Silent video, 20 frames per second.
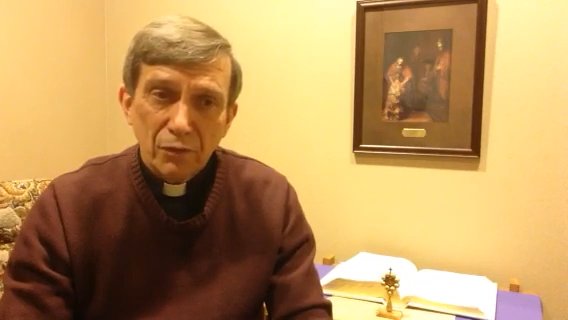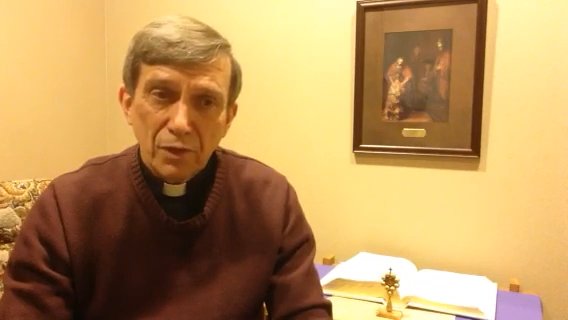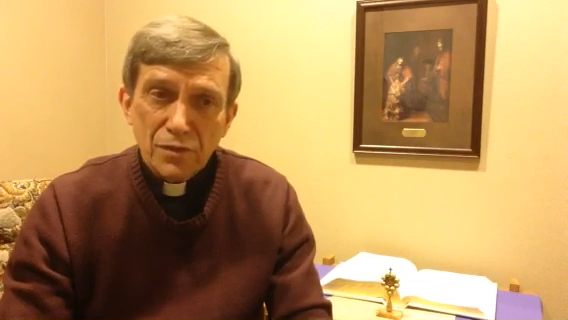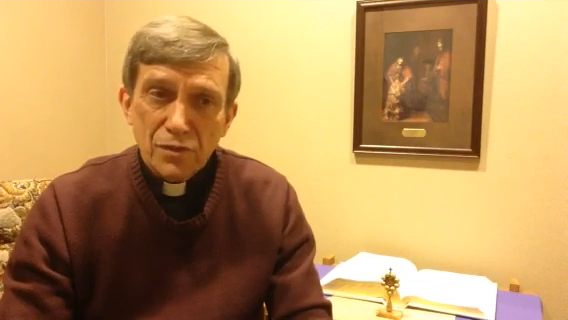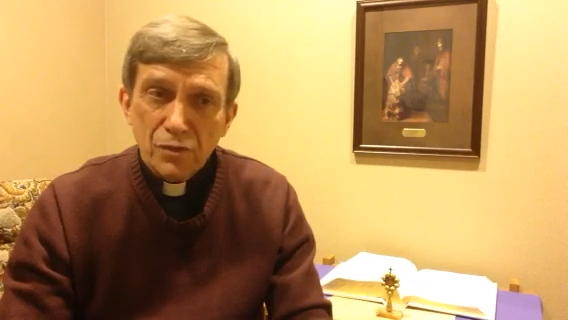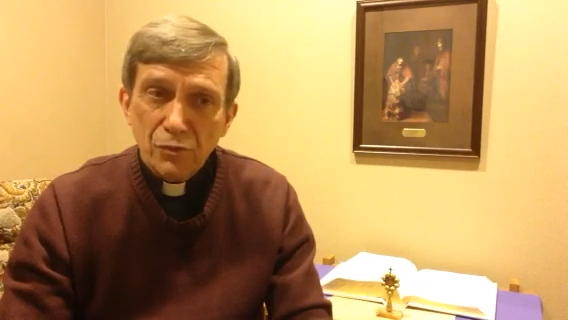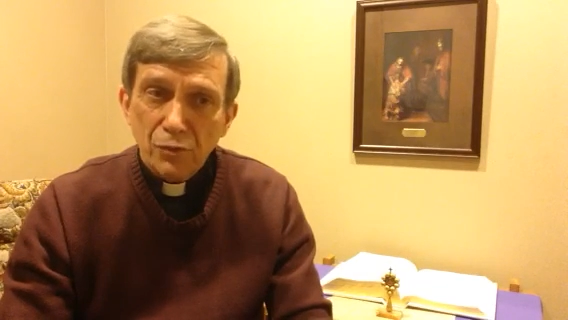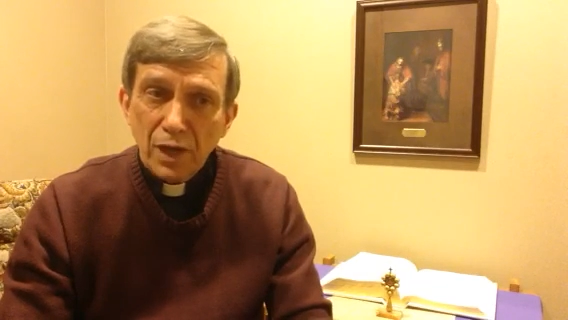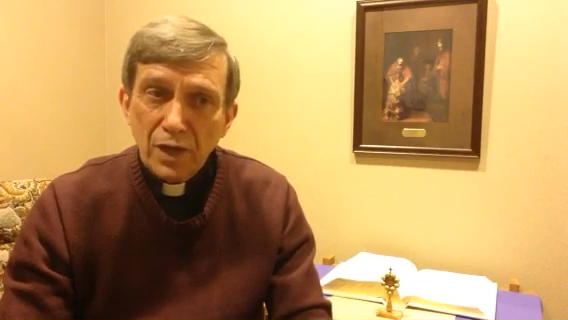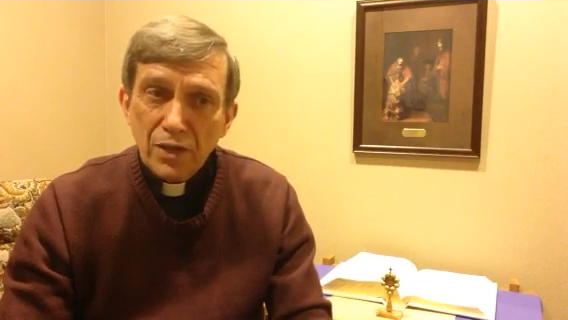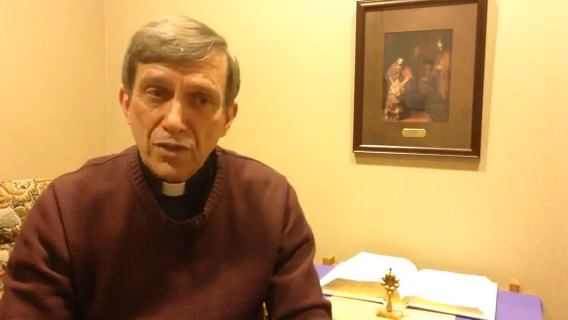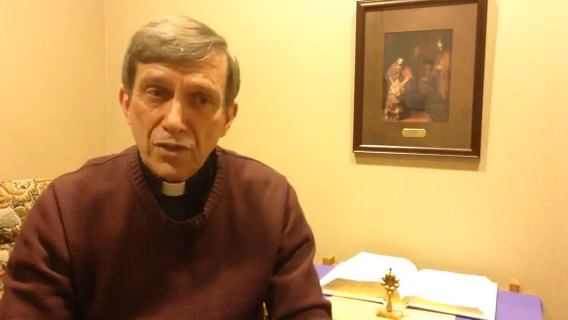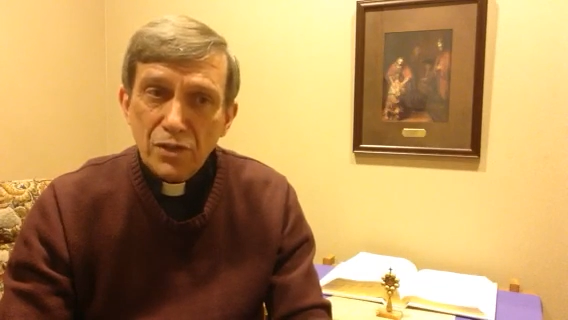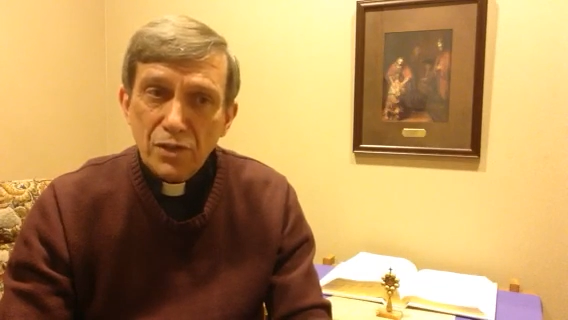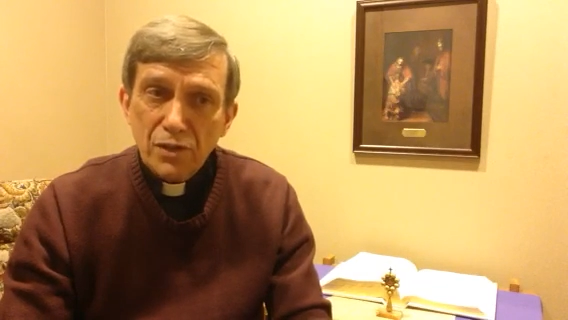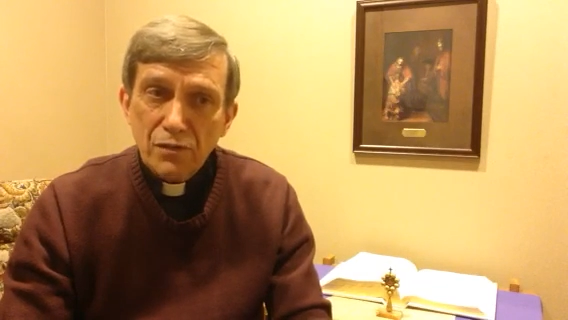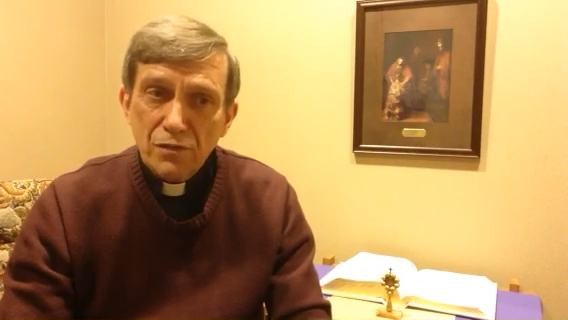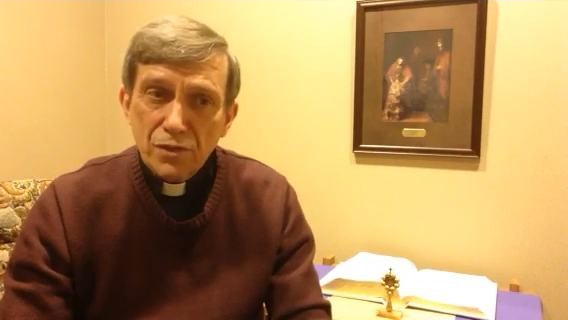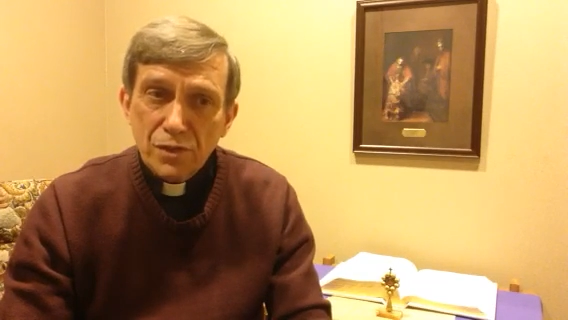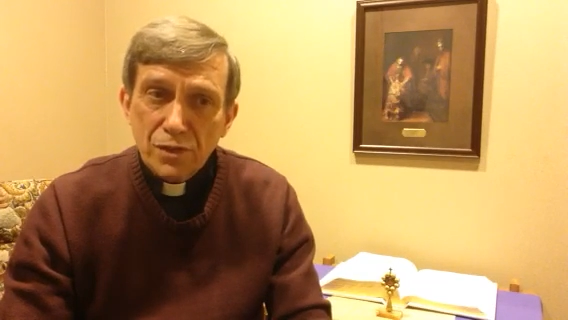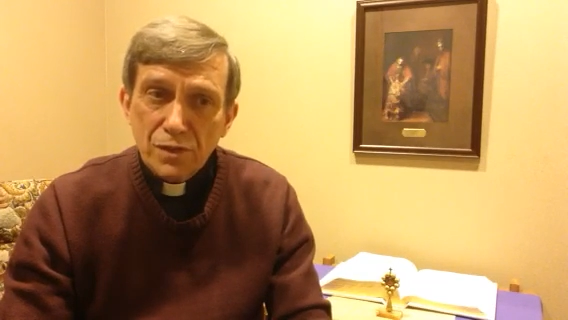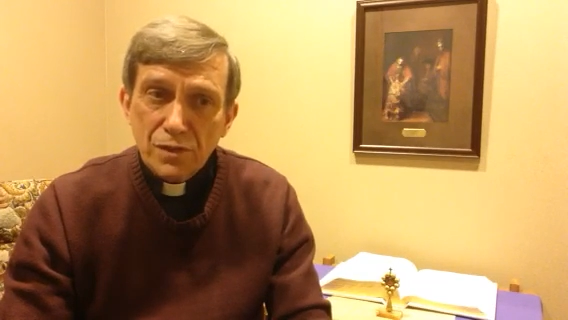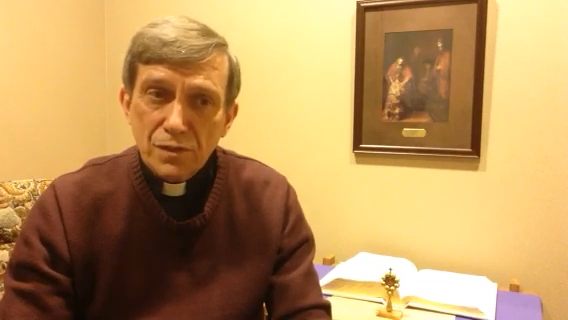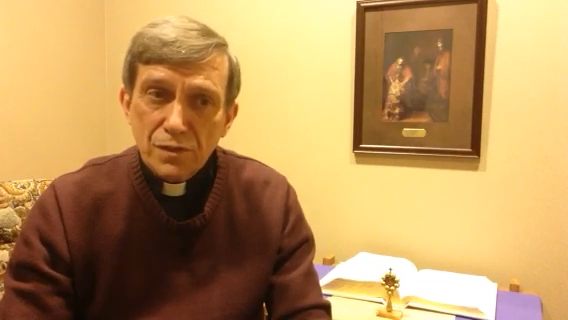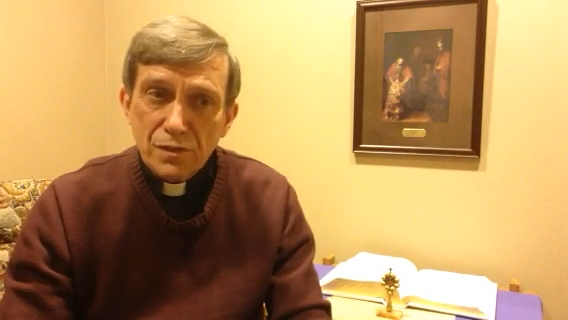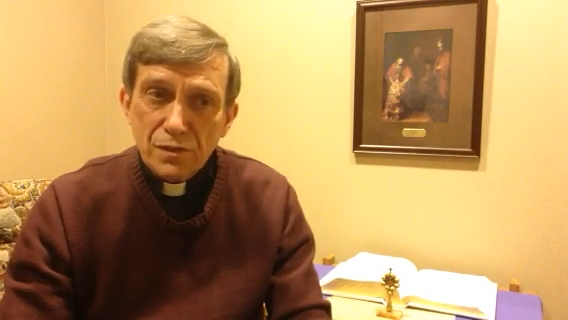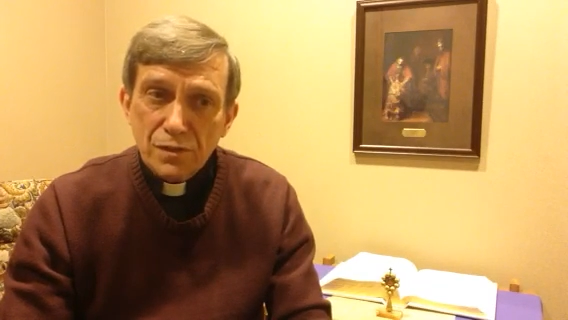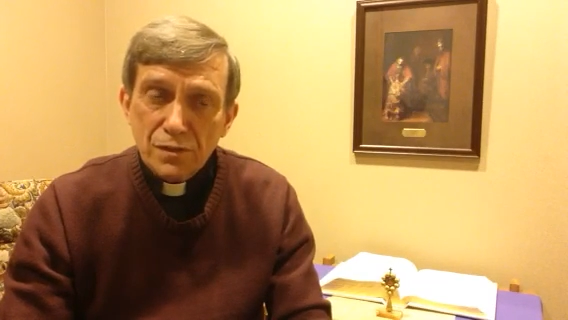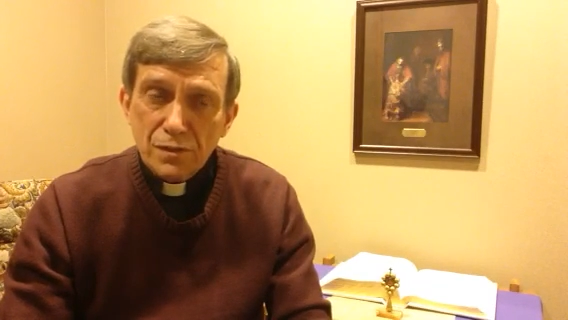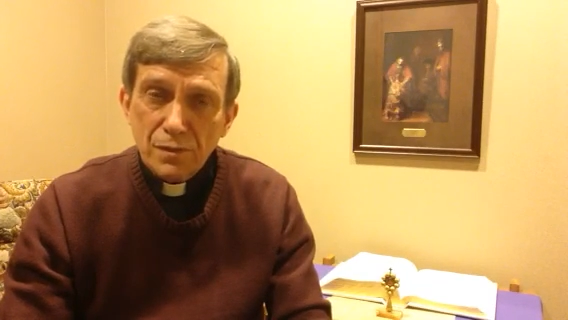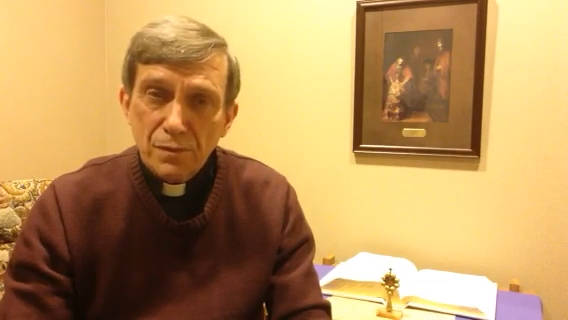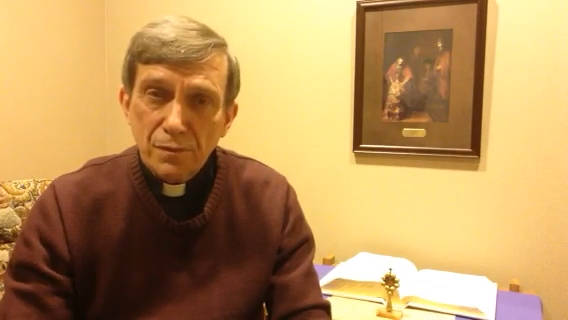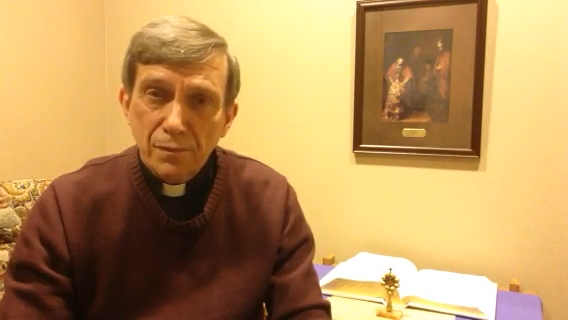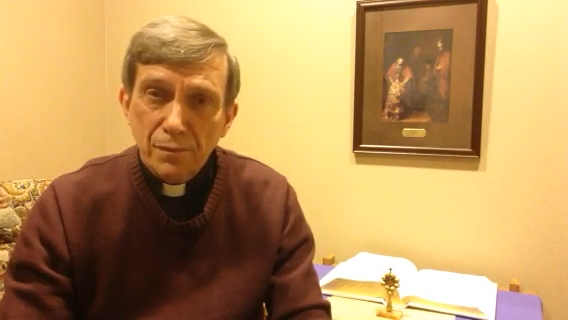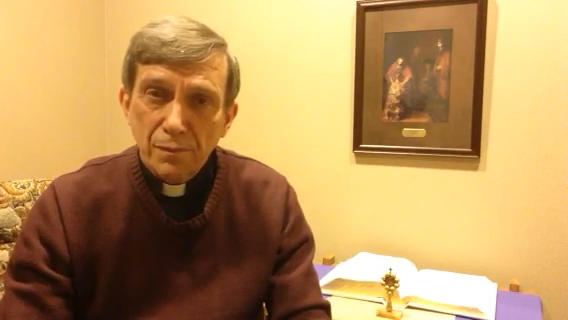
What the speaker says: resurrection of Jesus.